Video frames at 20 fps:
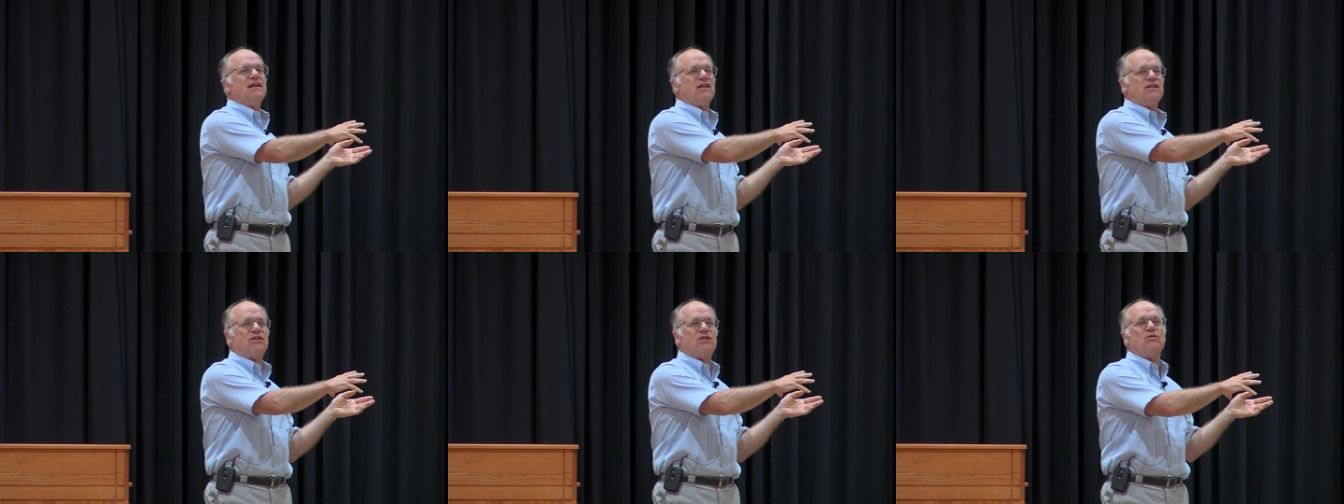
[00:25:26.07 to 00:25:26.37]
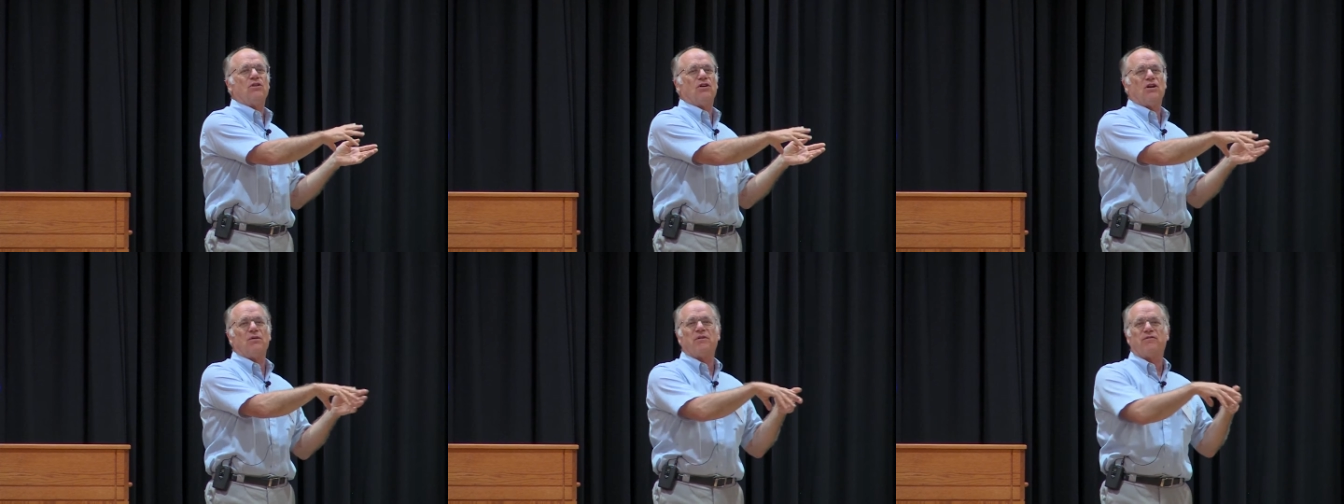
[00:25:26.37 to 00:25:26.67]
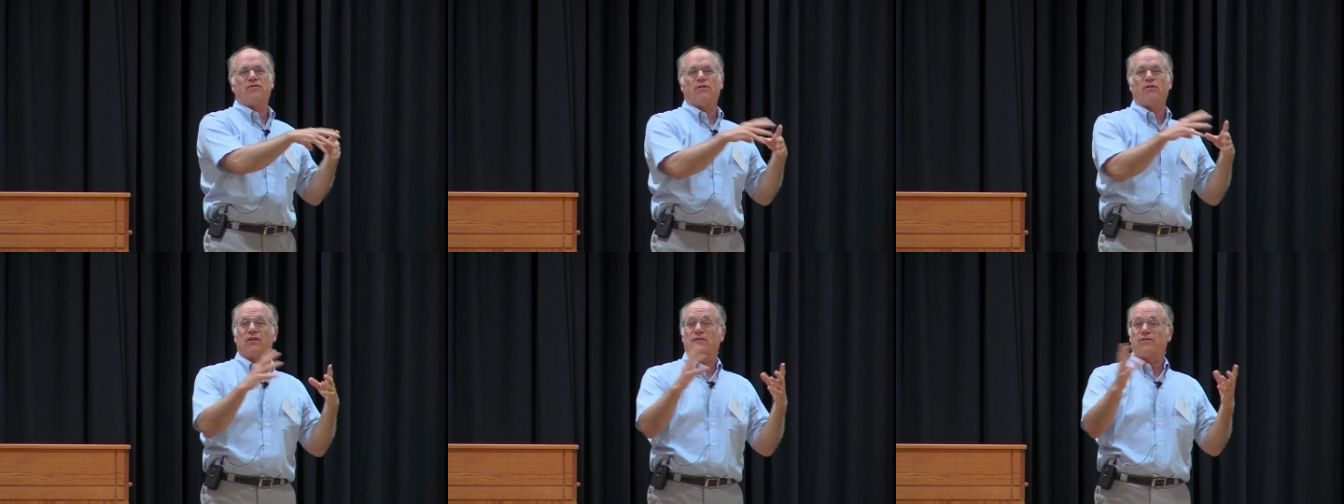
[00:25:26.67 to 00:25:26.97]
too long
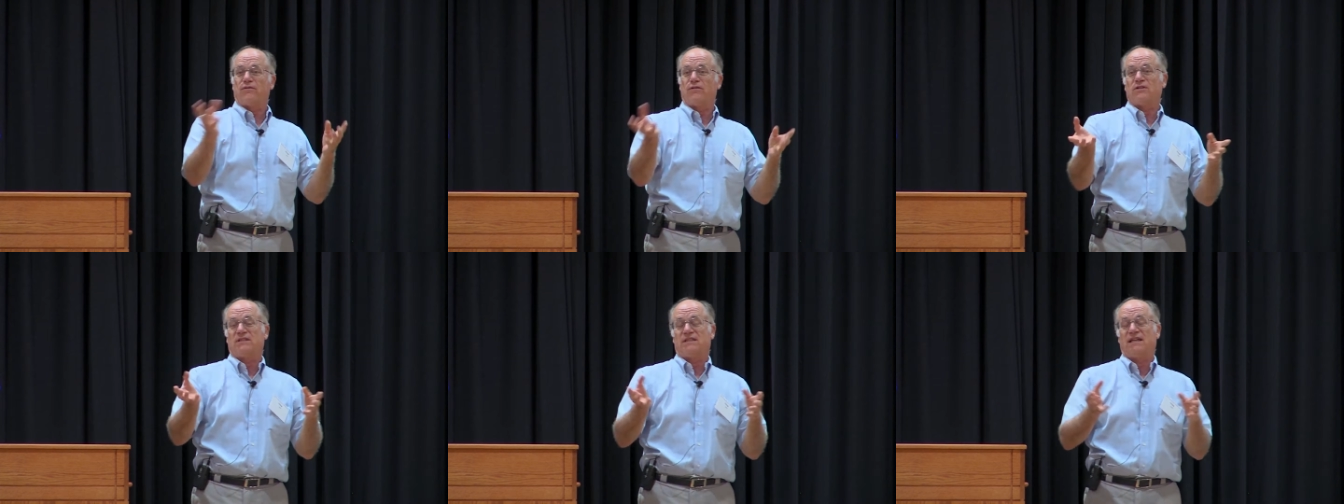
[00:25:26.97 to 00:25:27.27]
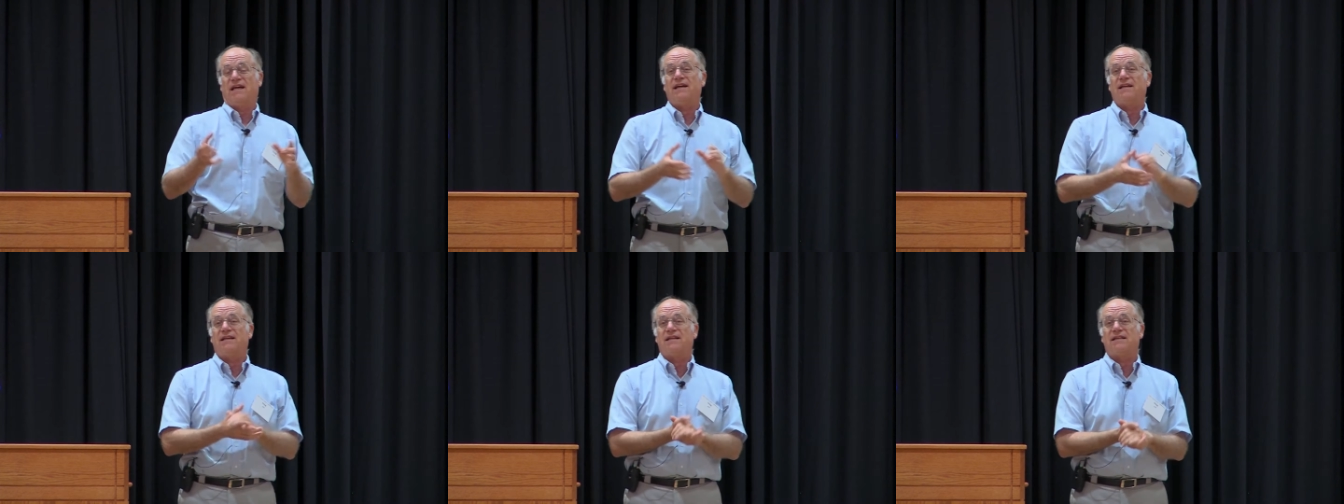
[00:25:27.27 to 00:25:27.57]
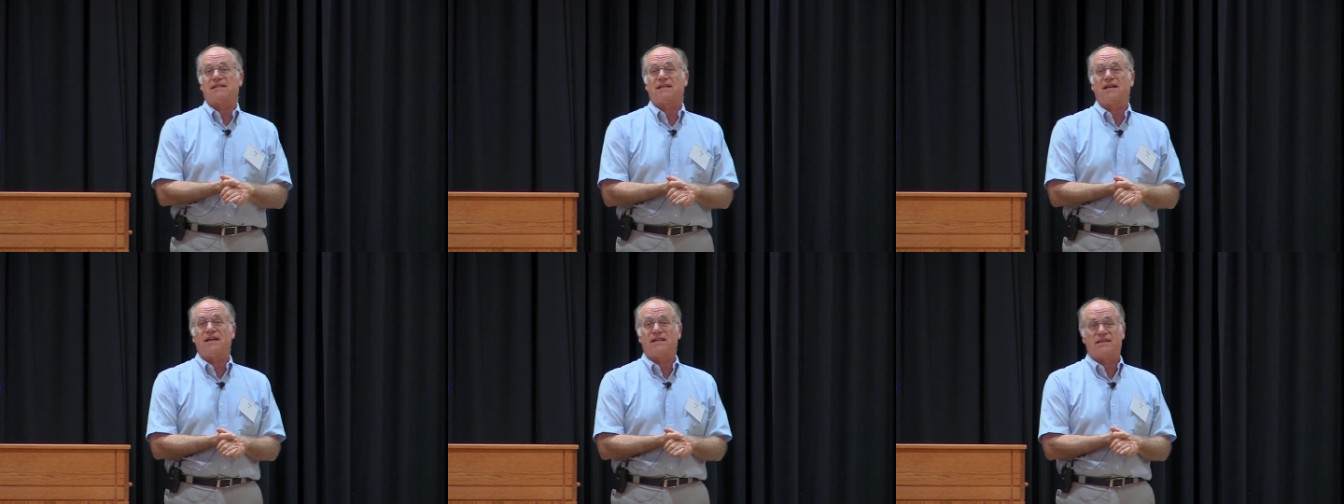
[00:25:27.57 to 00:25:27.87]
before the first scientists
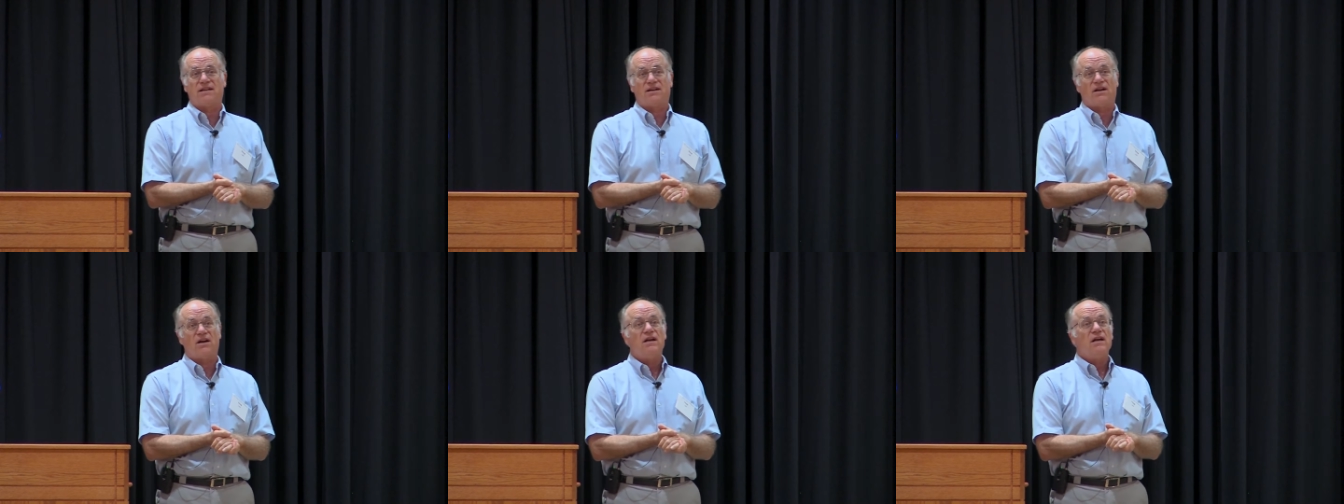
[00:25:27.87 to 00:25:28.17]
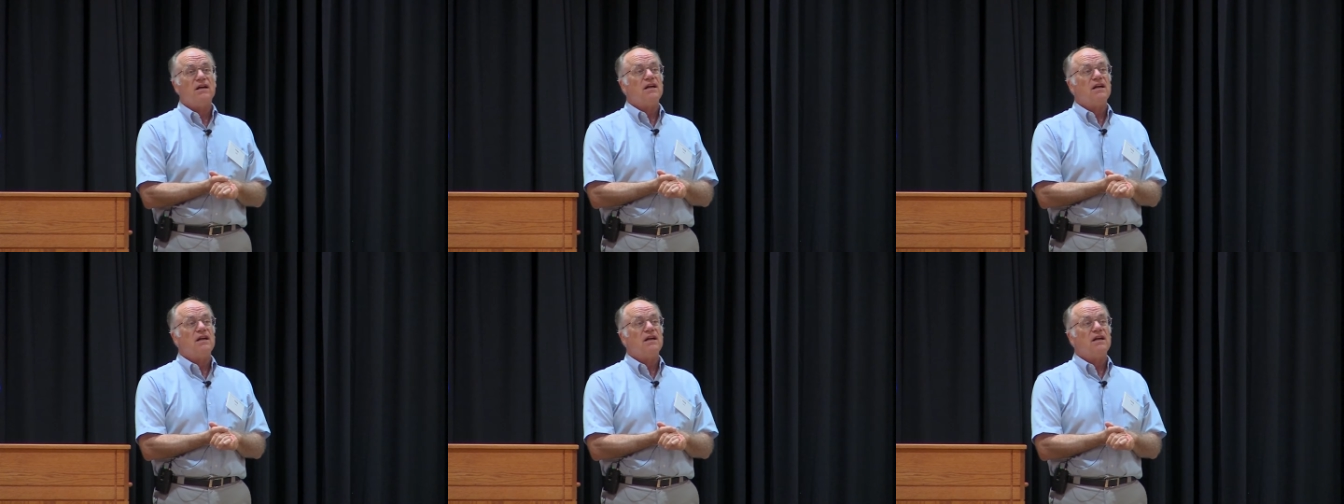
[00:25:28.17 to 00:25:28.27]
got there.